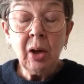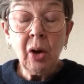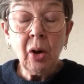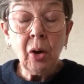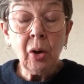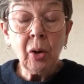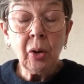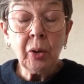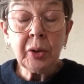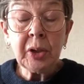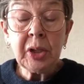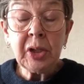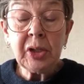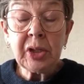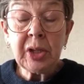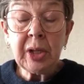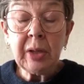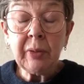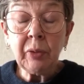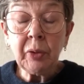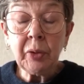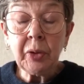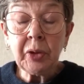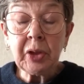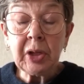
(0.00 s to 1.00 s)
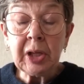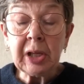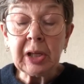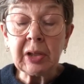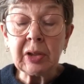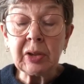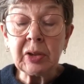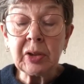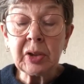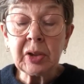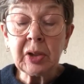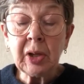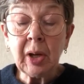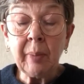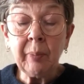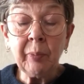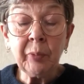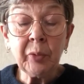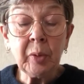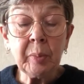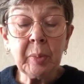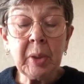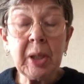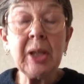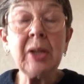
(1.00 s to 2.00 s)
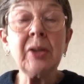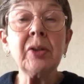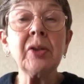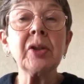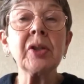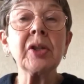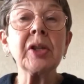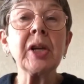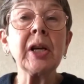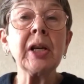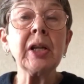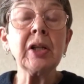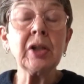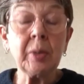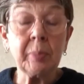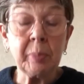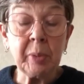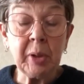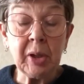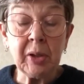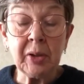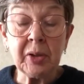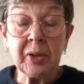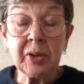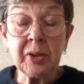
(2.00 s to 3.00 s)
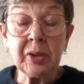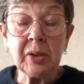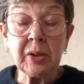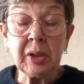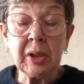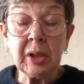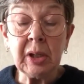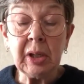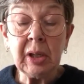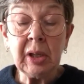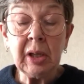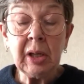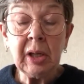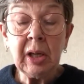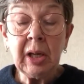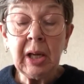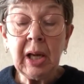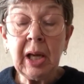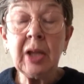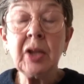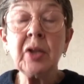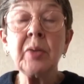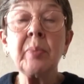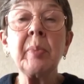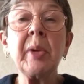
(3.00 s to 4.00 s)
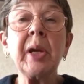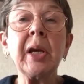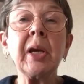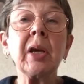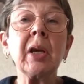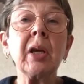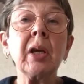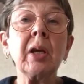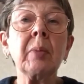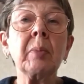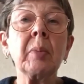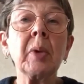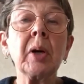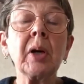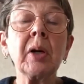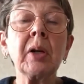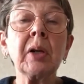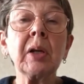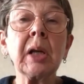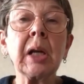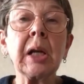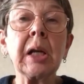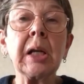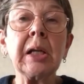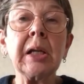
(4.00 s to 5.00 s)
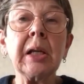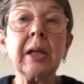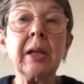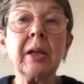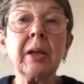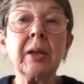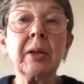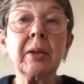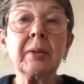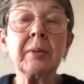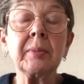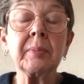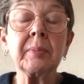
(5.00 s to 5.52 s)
All these evil things come from inside a person and make him unclean."